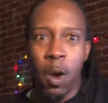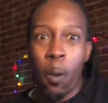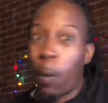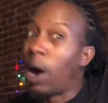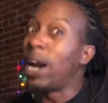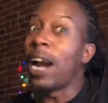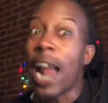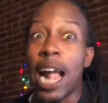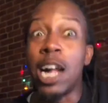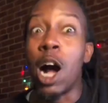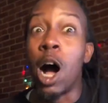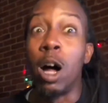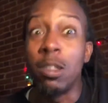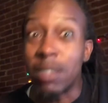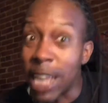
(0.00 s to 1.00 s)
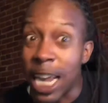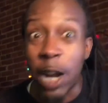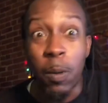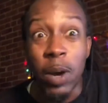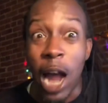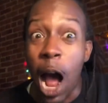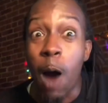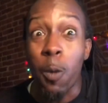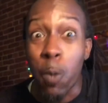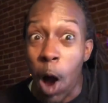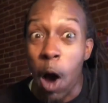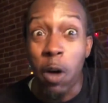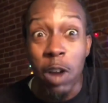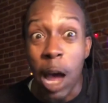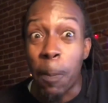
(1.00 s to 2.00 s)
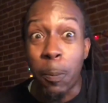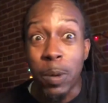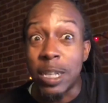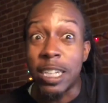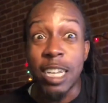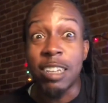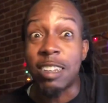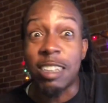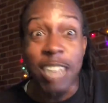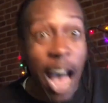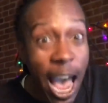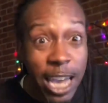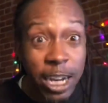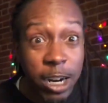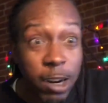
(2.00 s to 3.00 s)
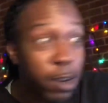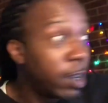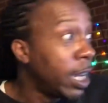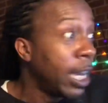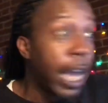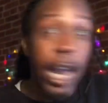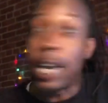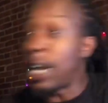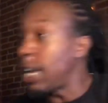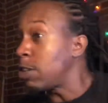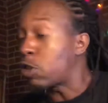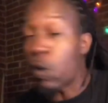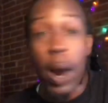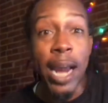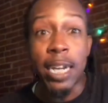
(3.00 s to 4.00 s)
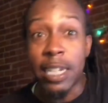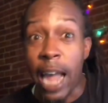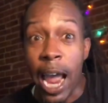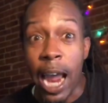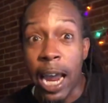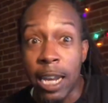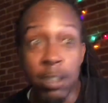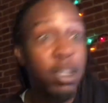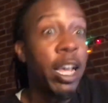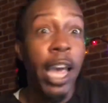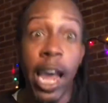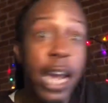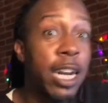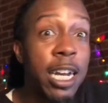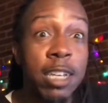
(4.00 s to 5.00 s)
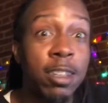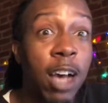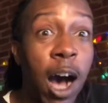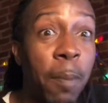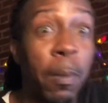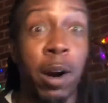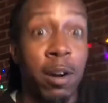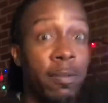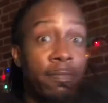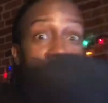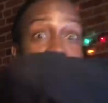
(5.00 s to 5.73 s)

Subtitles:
What are they going to think when I roll up with this tiger and these Great Danes in this Hummer?